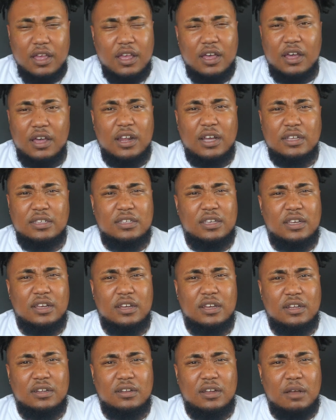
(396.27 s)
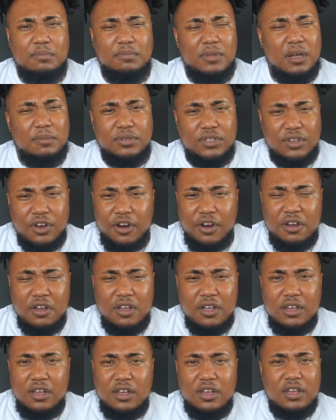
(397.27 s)
And I said, I'm sorry?
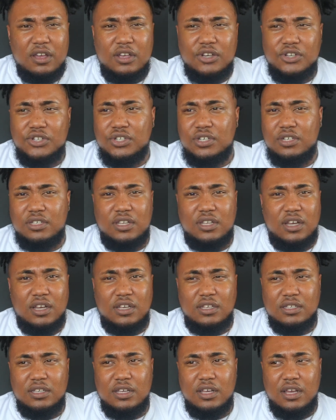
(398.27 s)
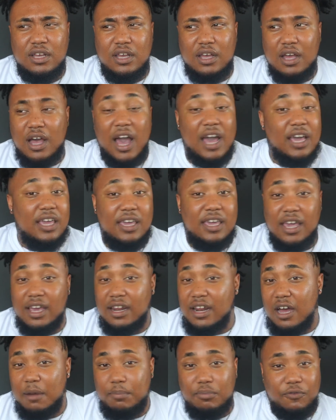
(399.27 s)
She says, I
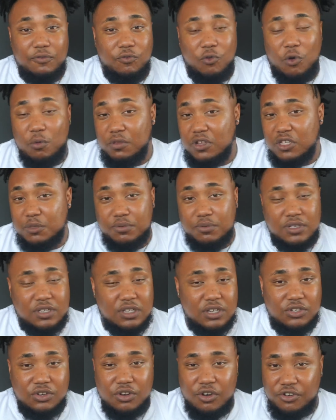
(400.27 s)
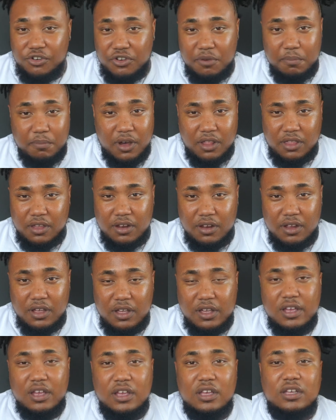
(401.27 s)
cannot perform this procedure on your mother.
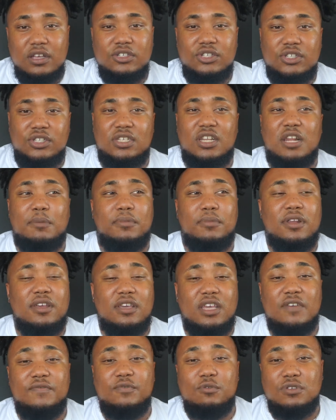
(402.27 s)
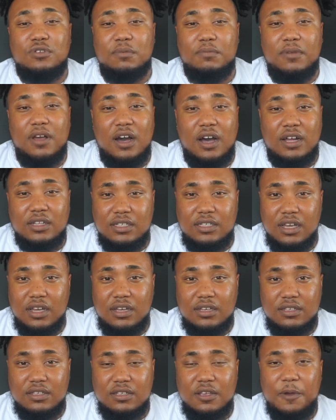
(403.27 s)
She said, I'm going to give you some
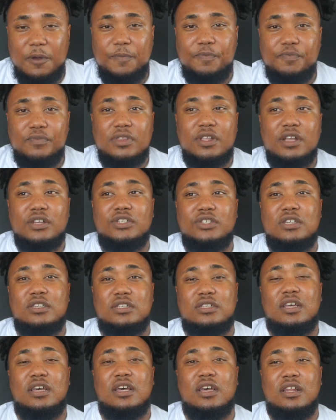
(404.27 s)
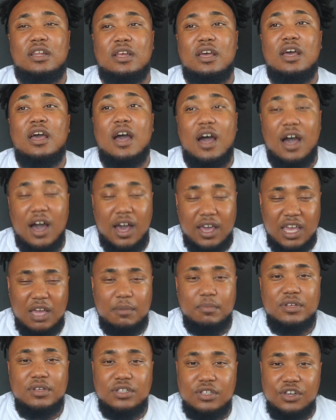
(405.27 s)
context. She said, I
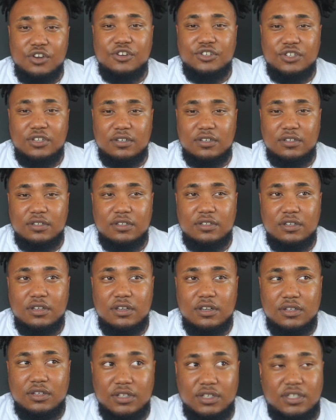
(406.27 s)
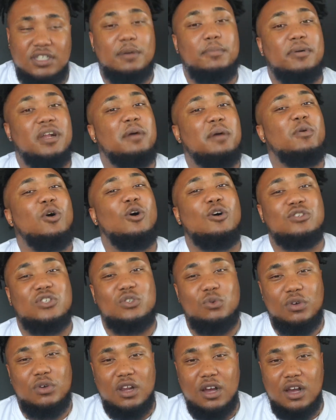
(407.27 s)
am a surgeon. She said, but I'm
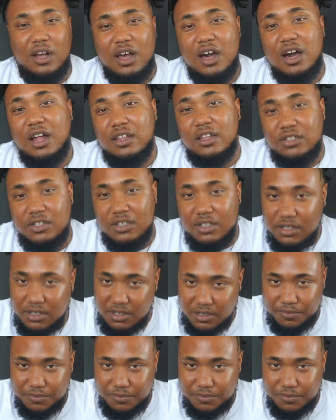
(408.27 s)
also an oncologist.